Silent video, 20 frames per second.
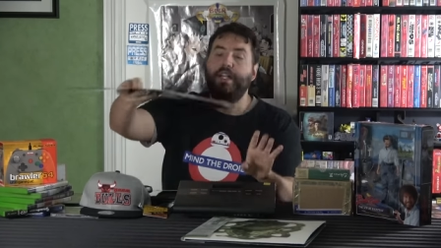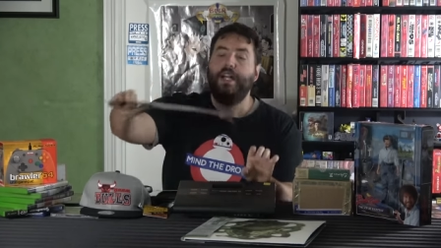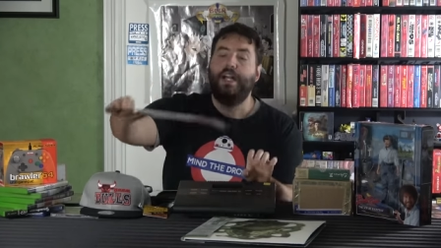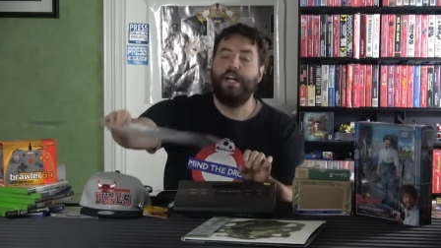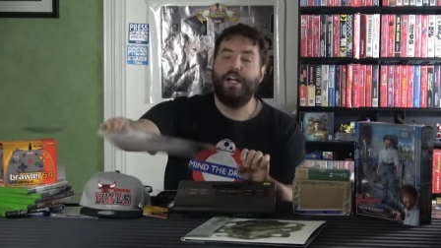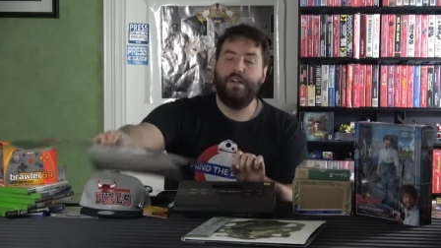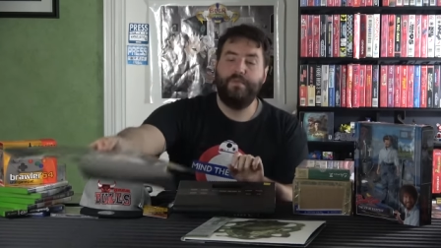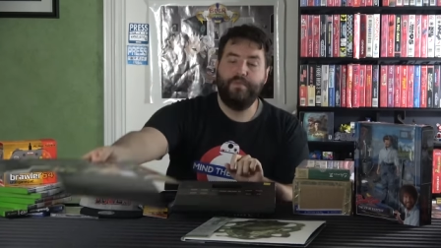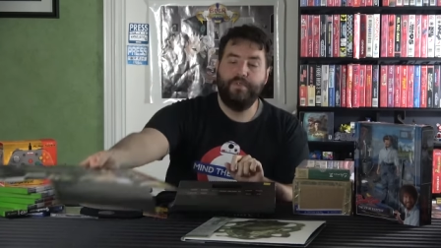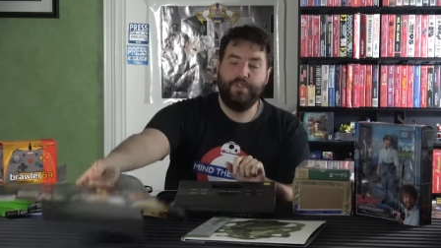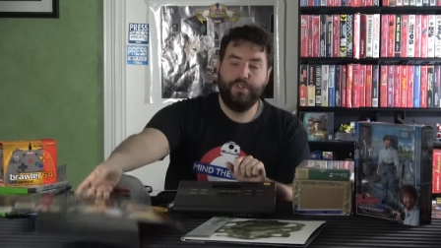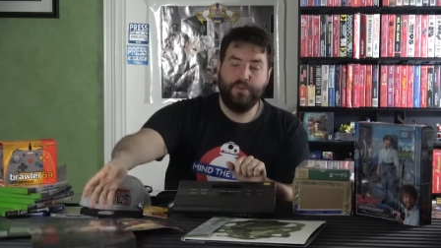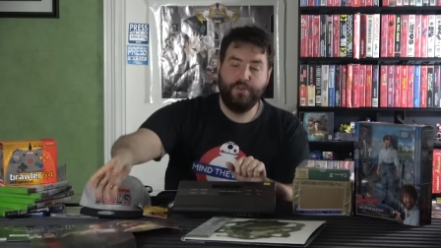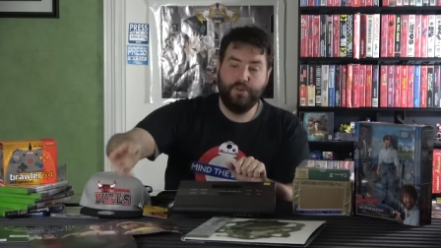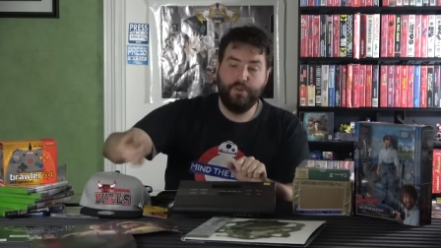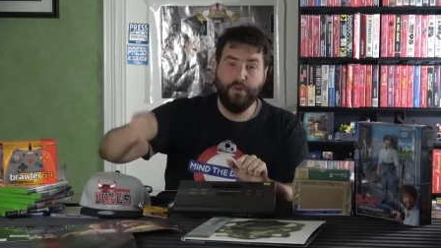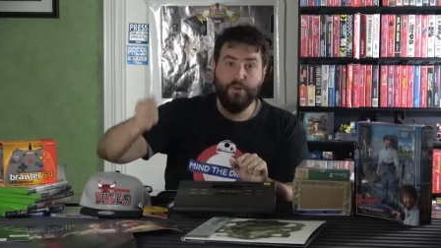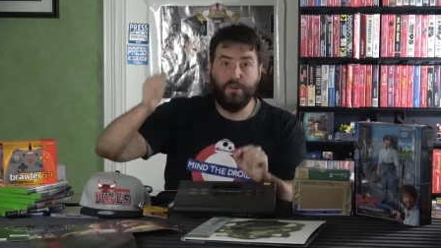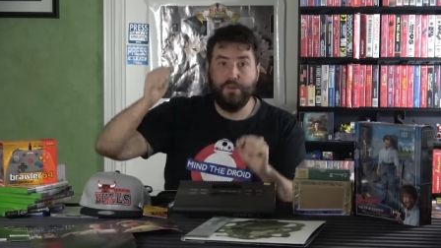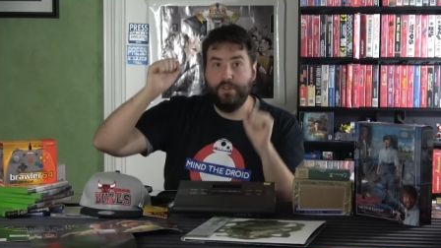Um, so
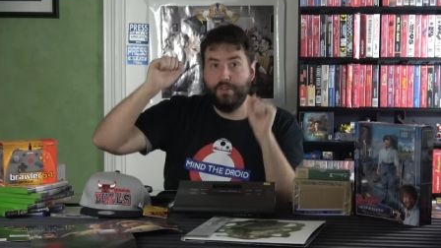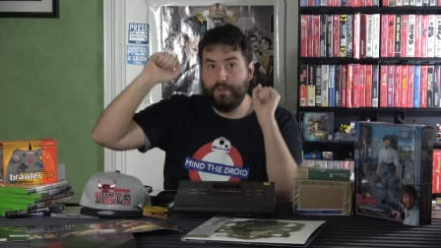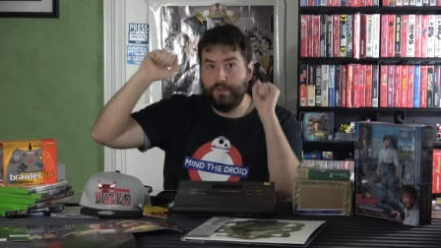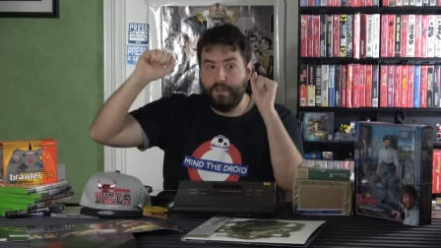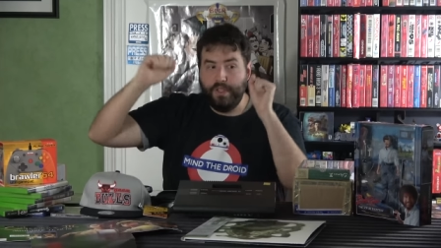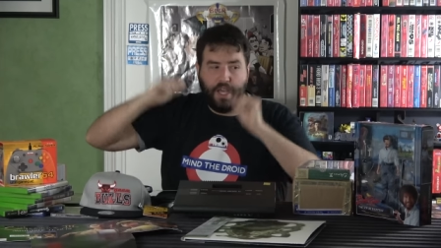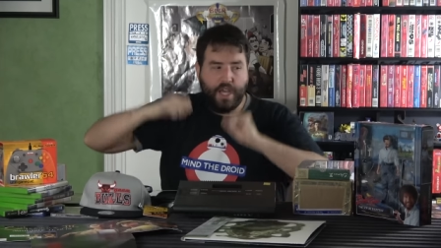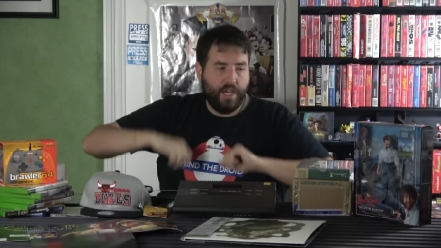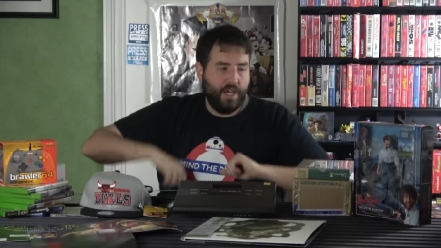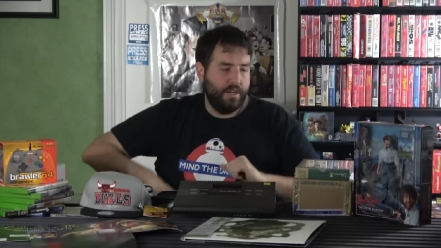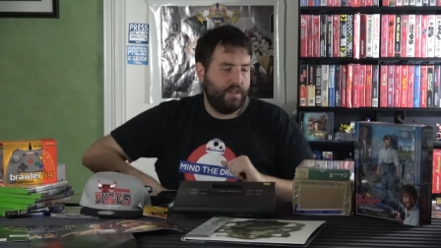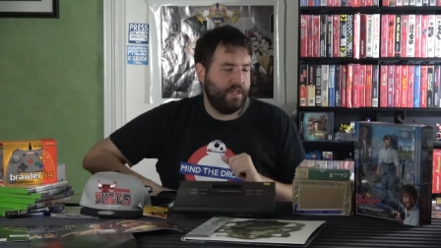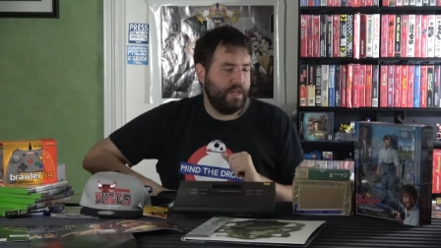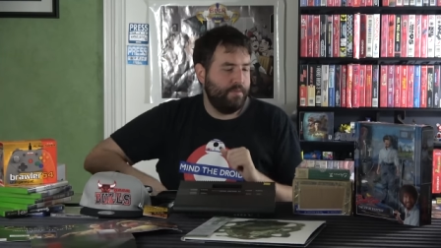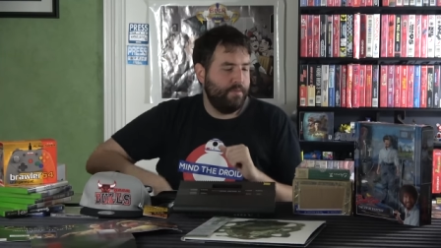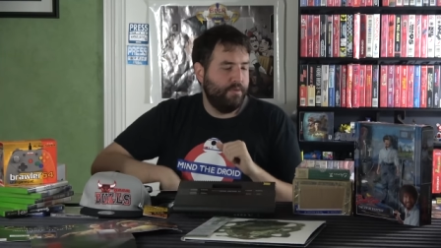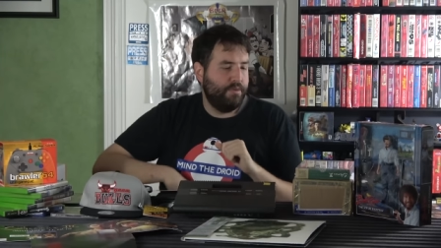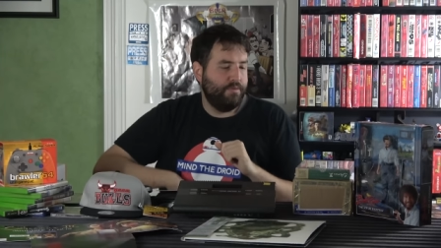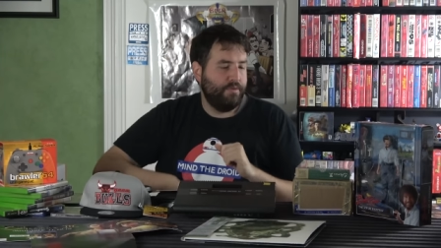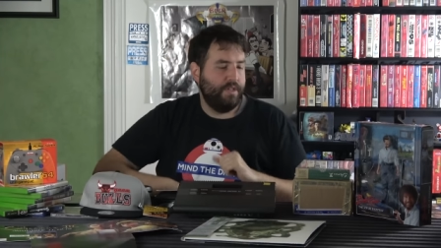cool. Yay,
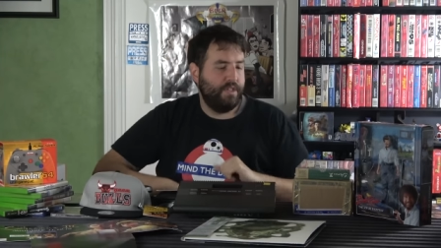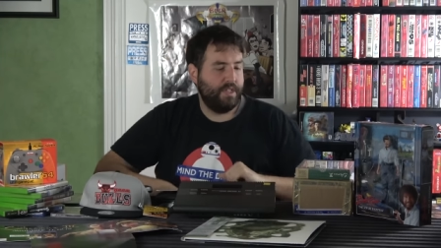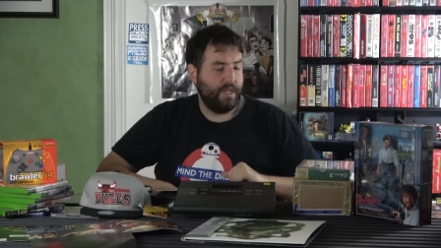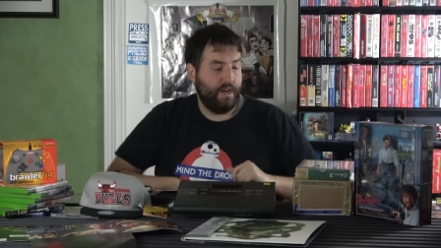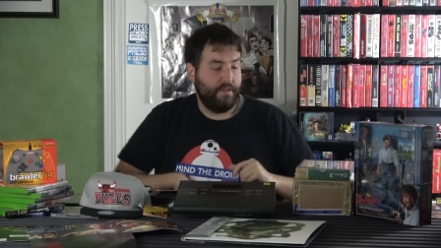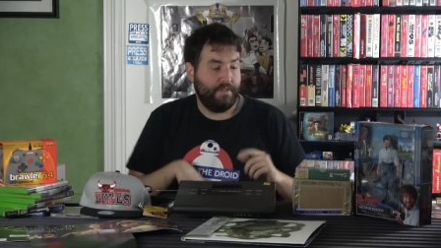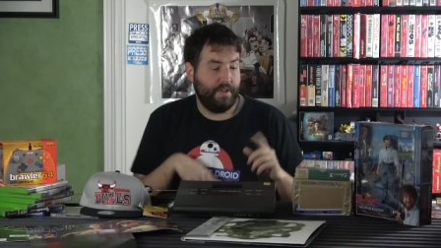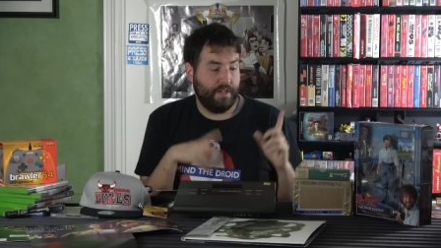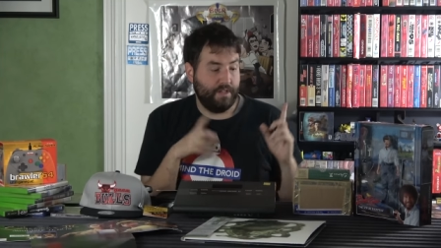Shenmue 3 stuff.